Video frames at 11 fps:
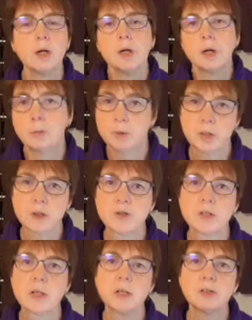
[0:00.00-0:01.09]
And because
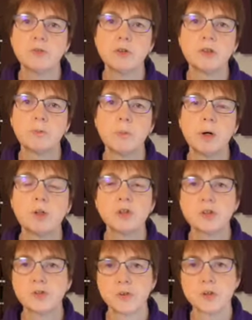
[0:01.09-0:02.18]
today's the 1st of March,
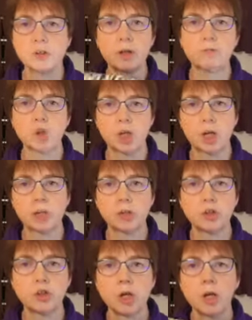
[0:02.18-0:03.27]
it's the first day of the
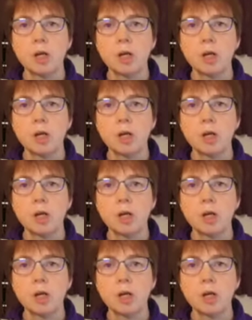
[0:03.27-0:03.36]
challenge,